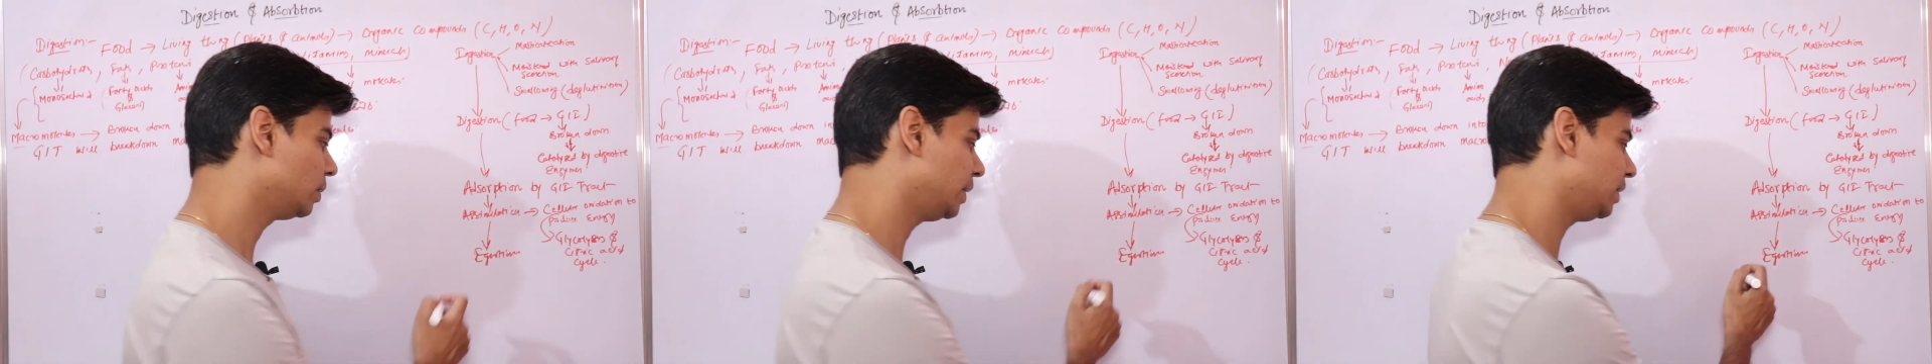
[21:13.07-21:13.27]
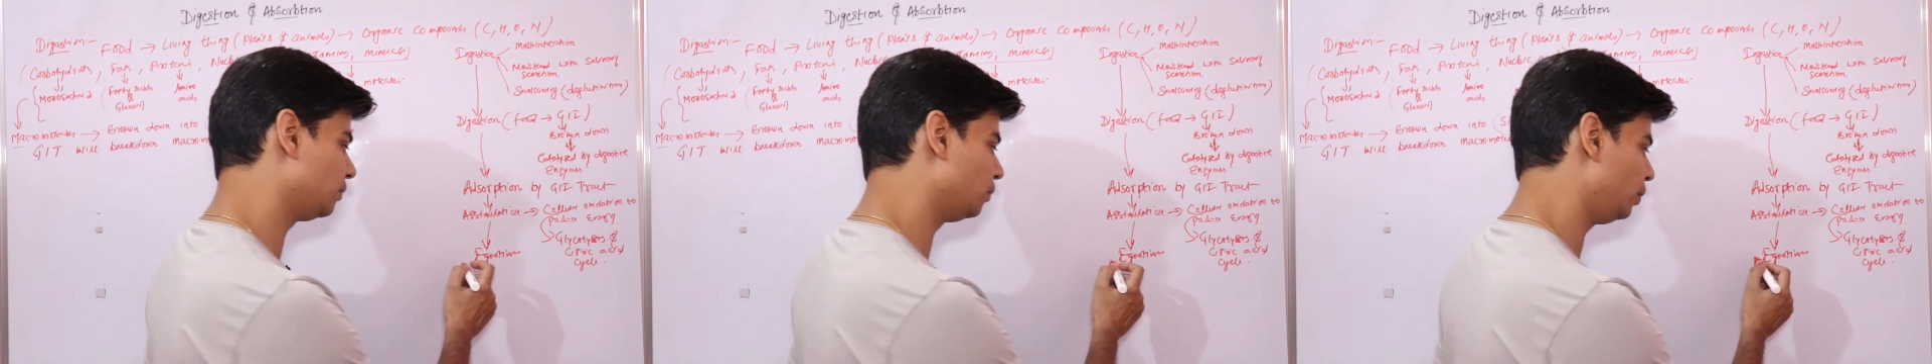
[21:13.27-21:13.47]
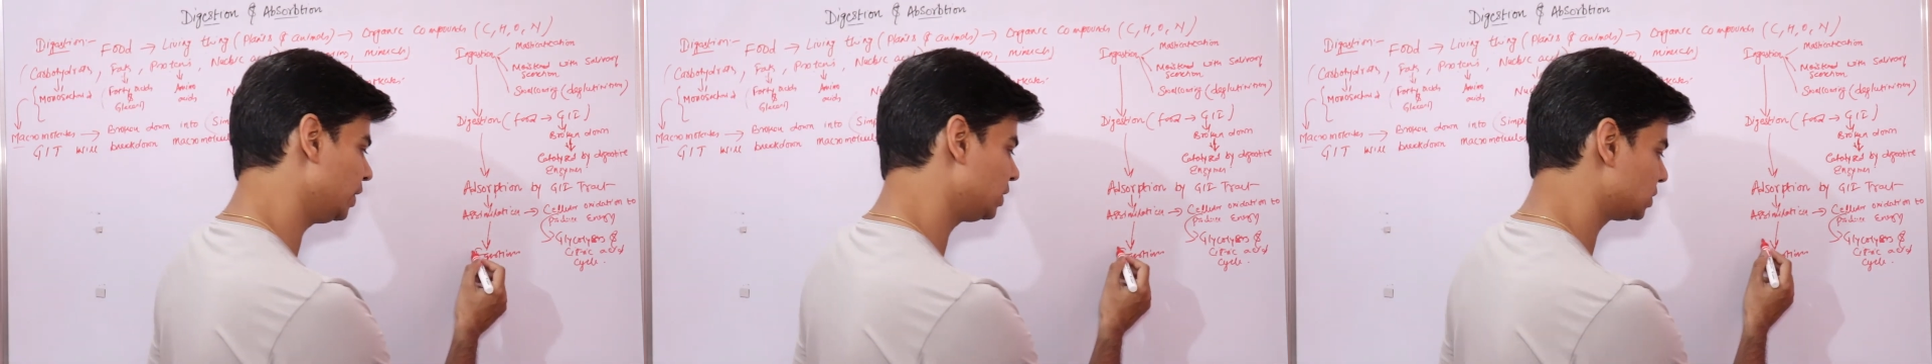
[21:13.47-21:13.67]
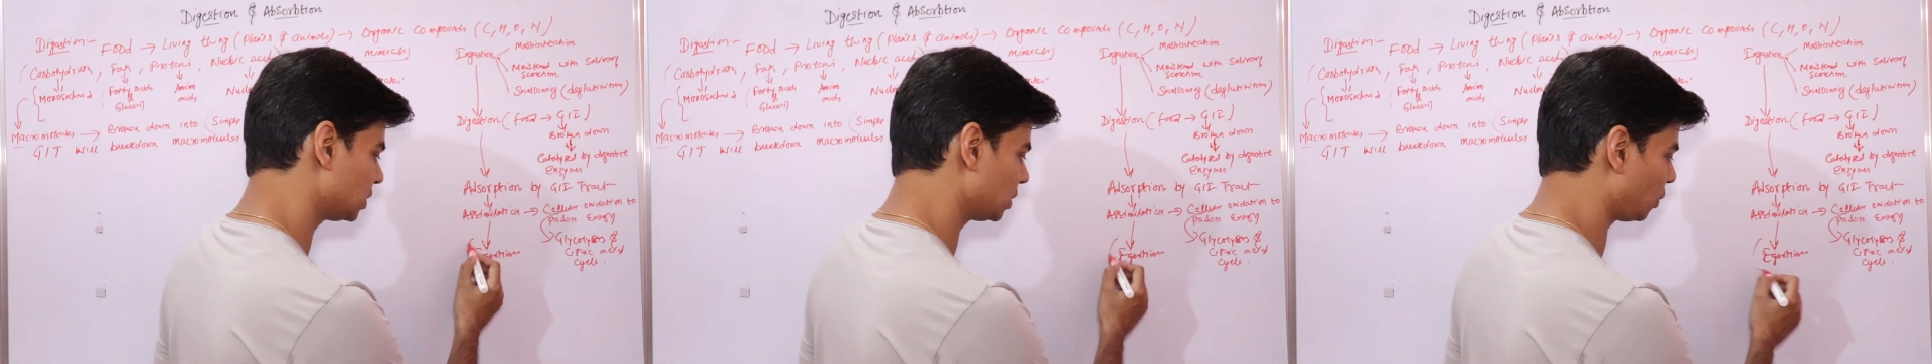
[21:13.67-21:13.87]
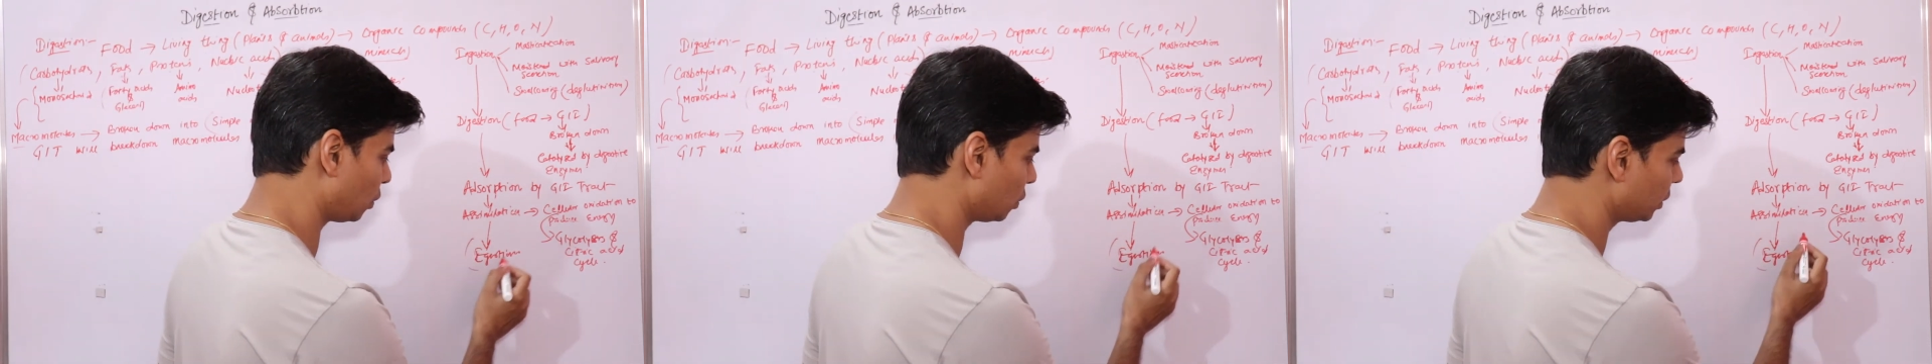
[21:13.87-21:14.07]
like
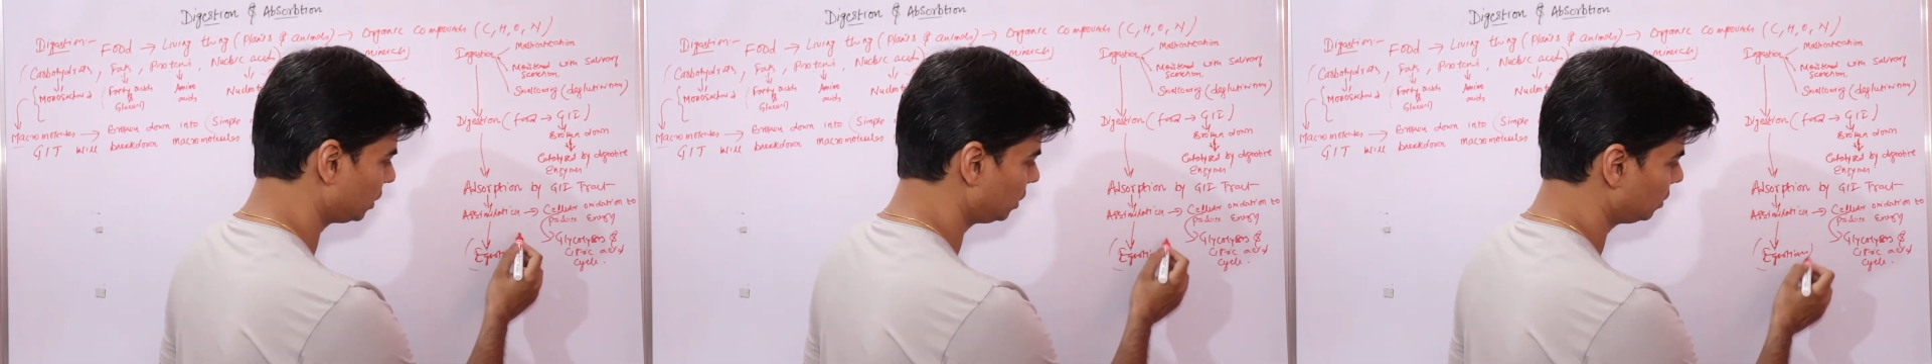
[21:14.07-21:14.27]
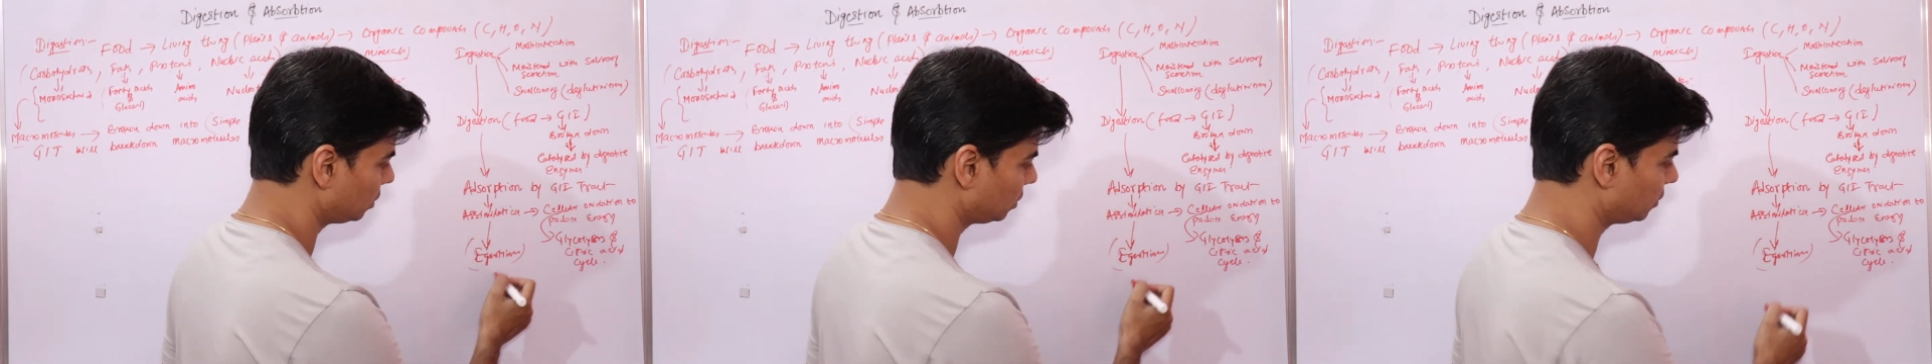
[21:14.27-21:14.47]
which organ